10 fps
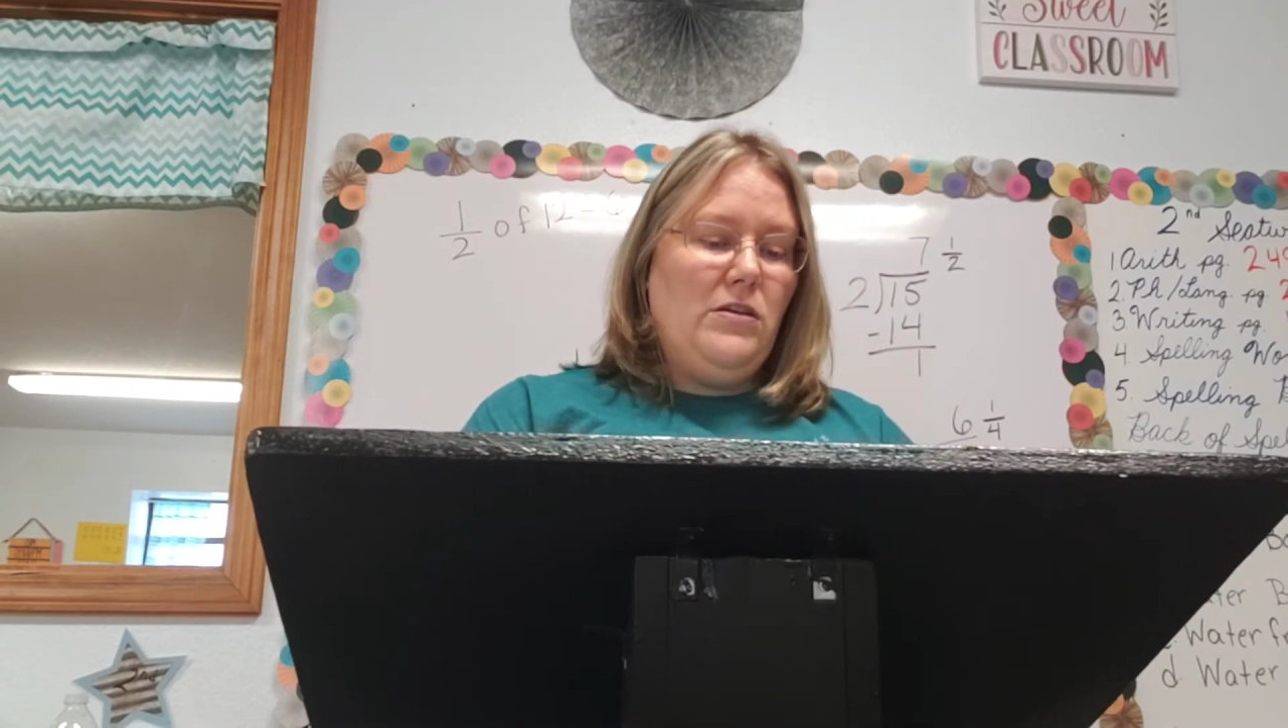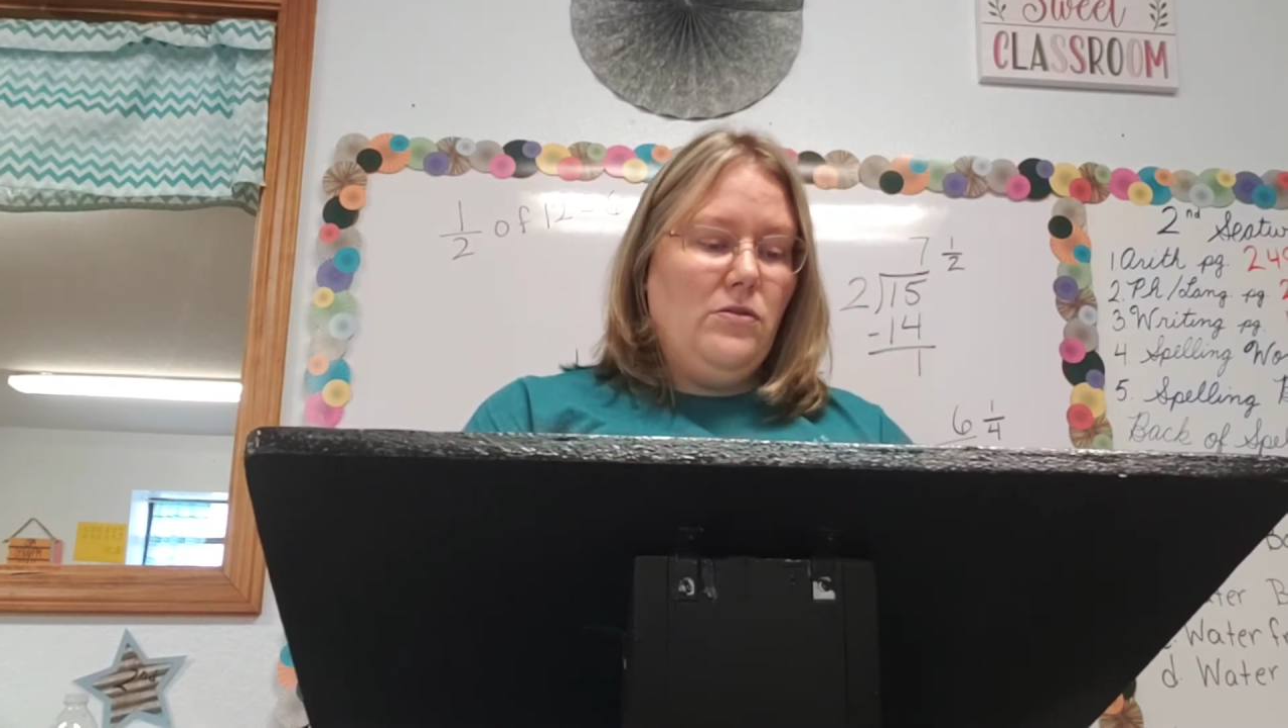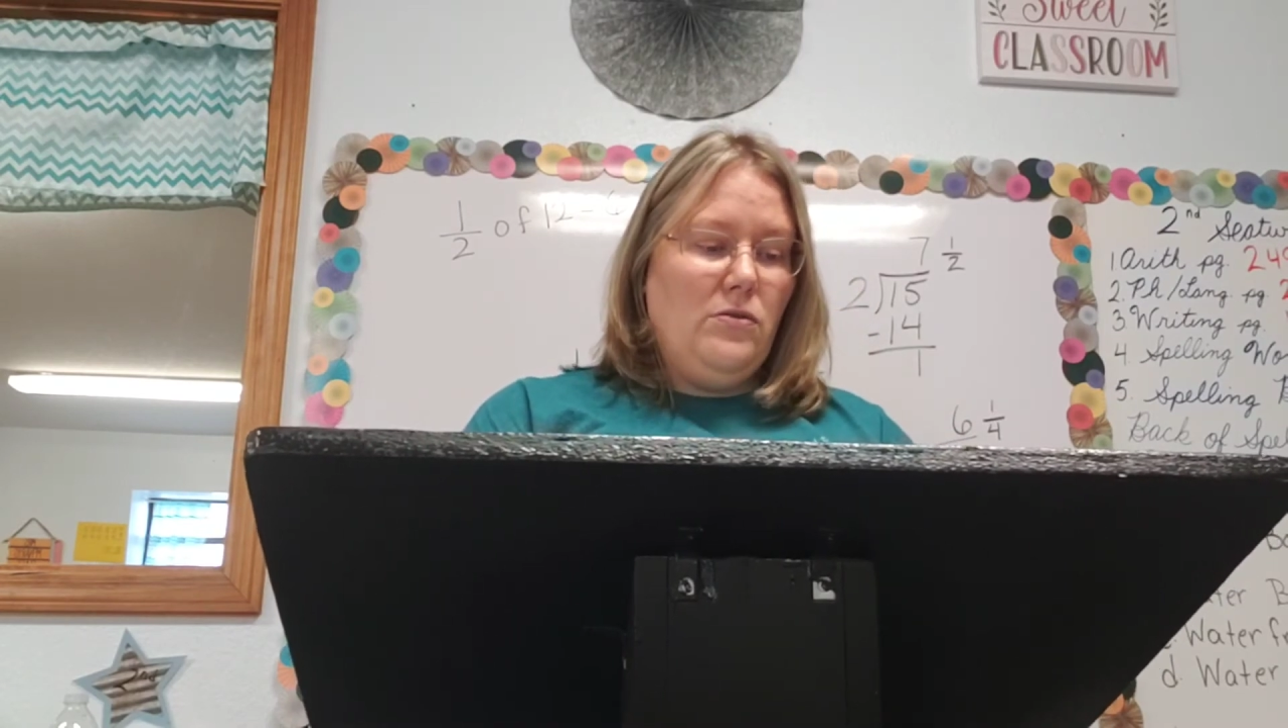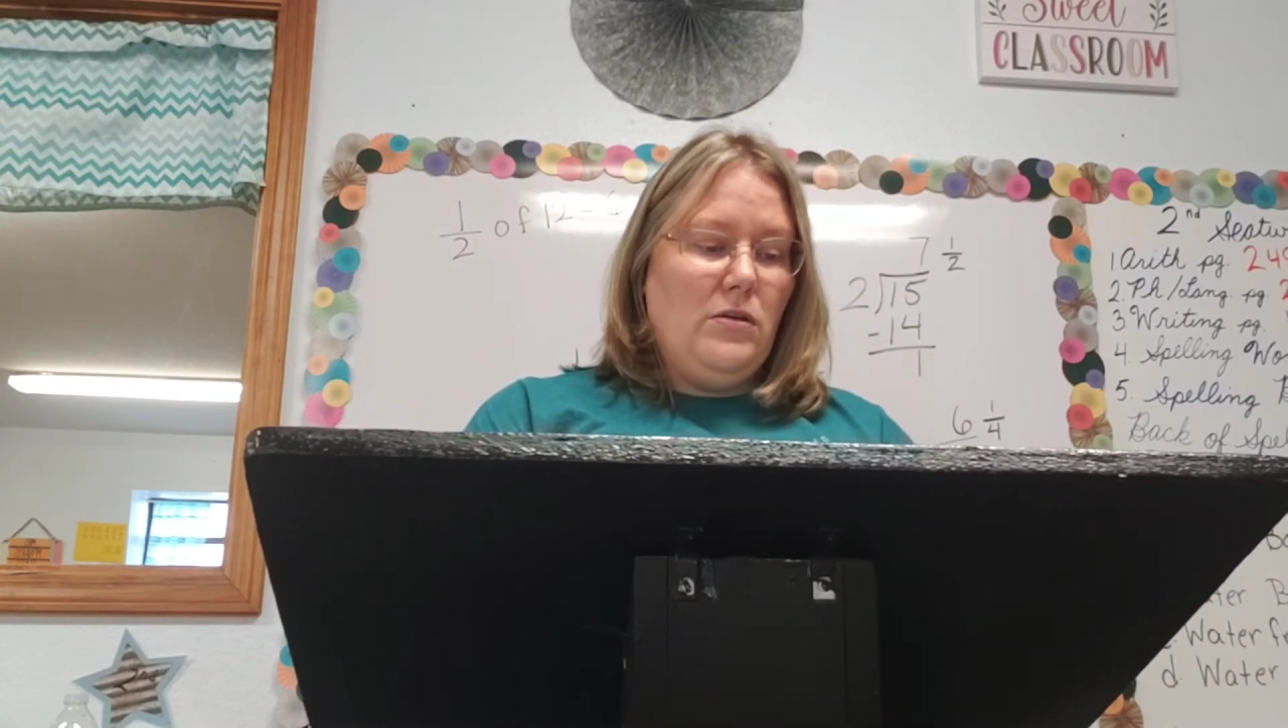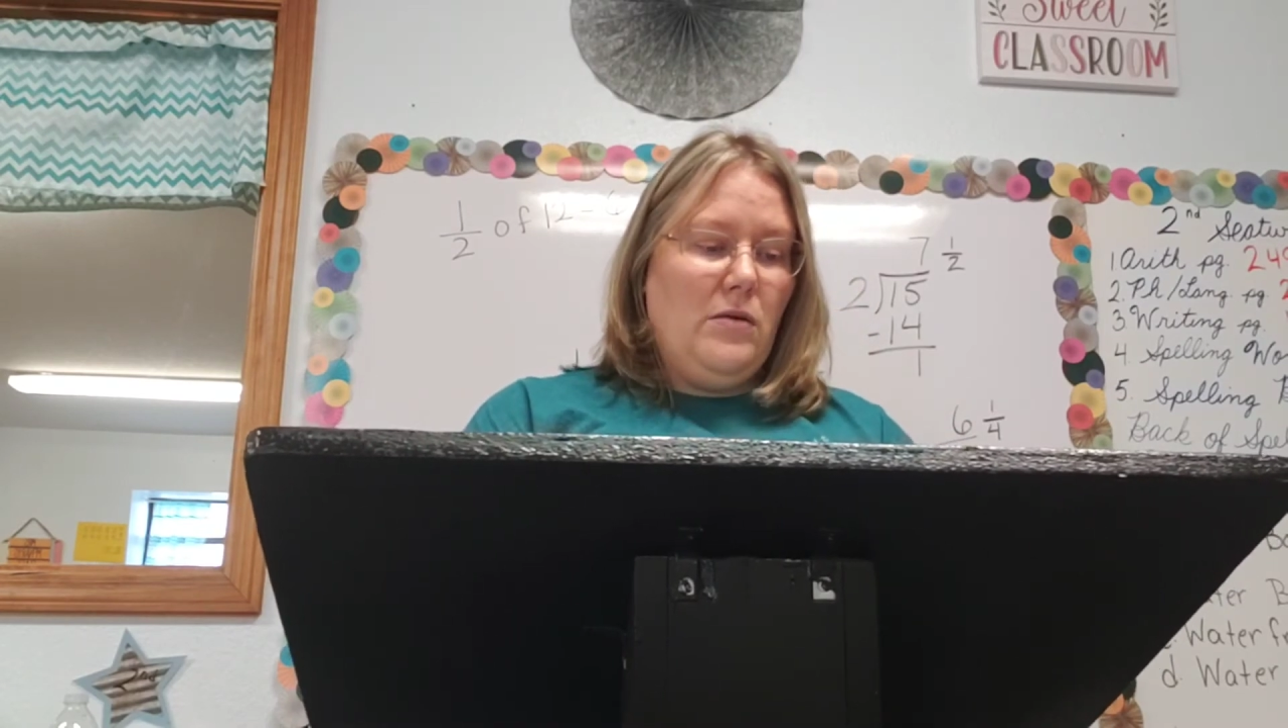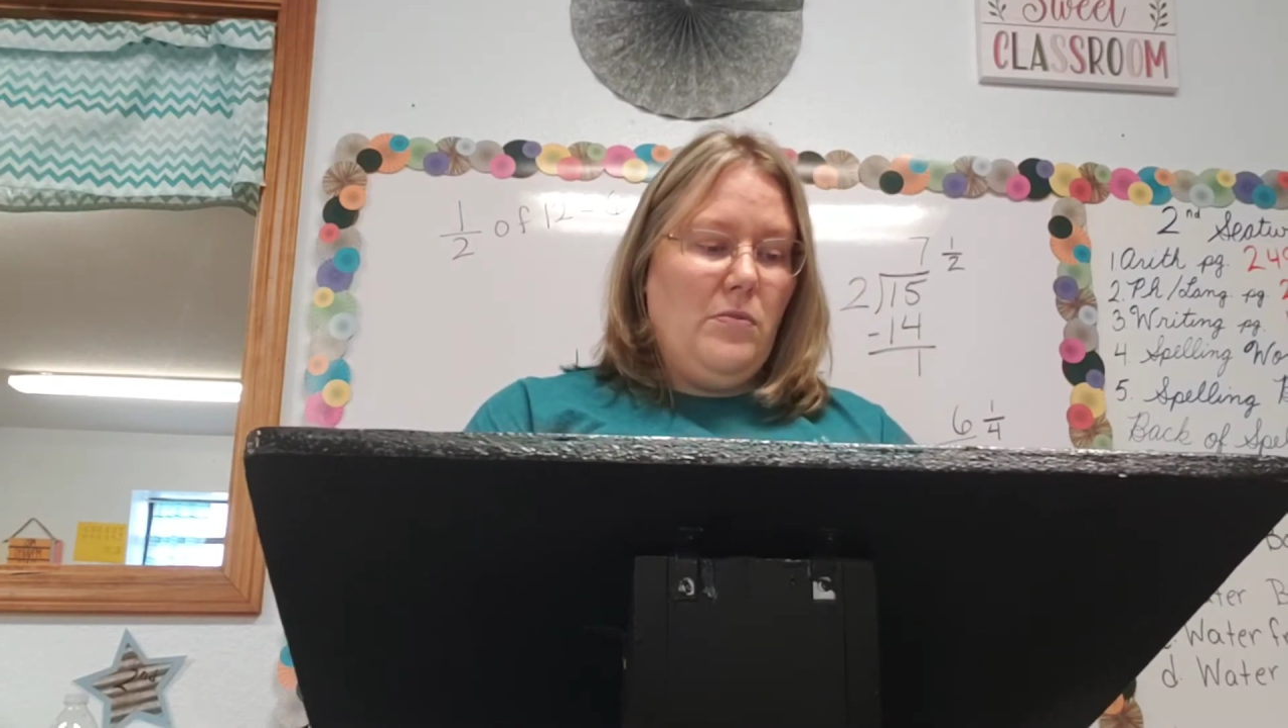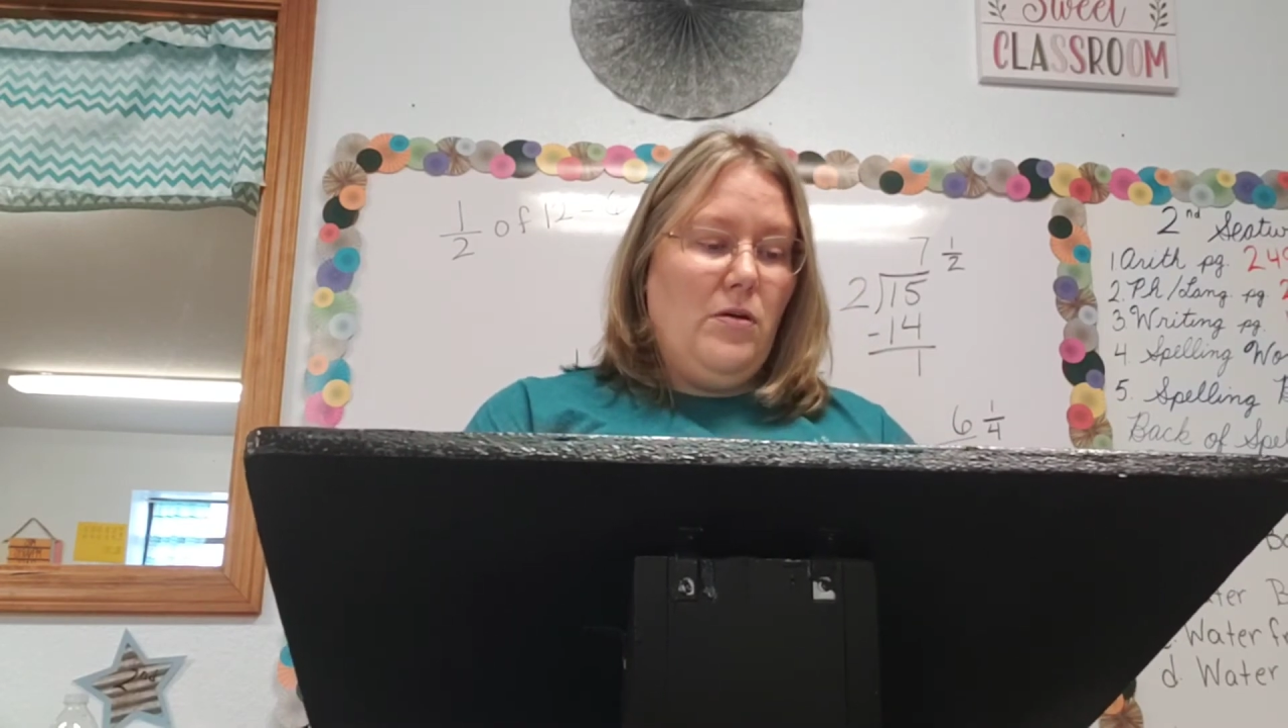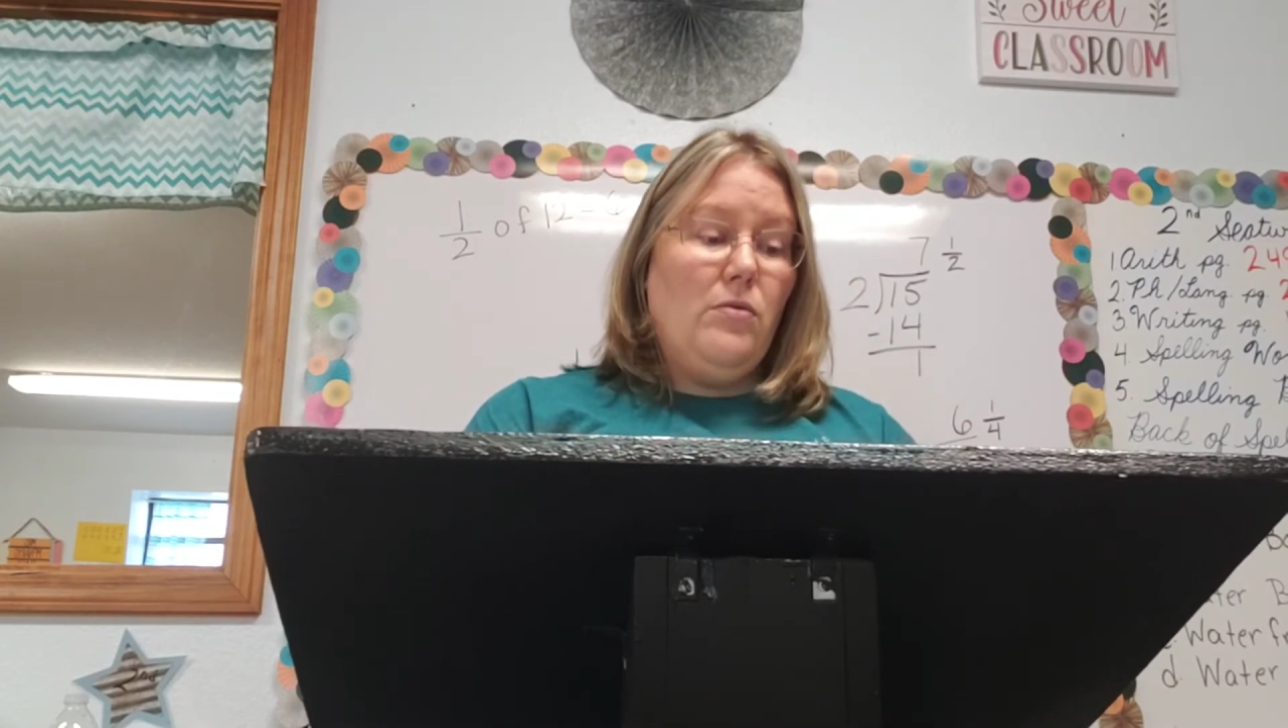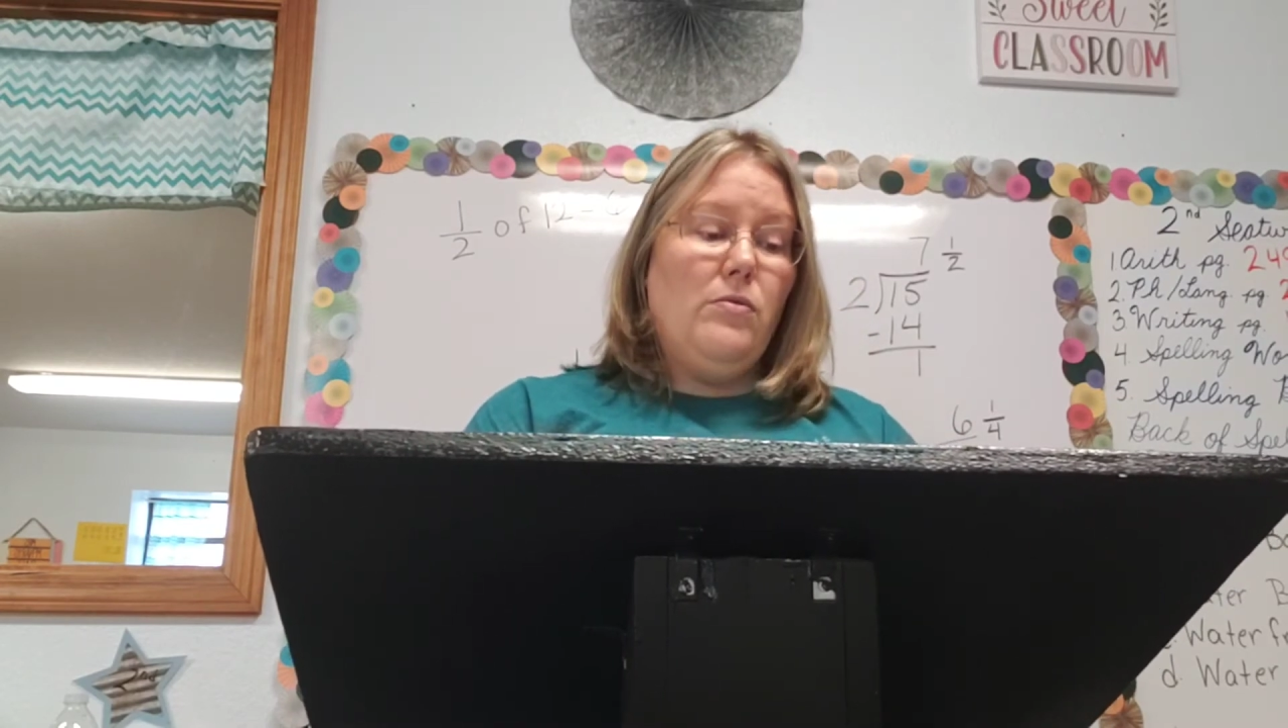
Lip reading: whole number,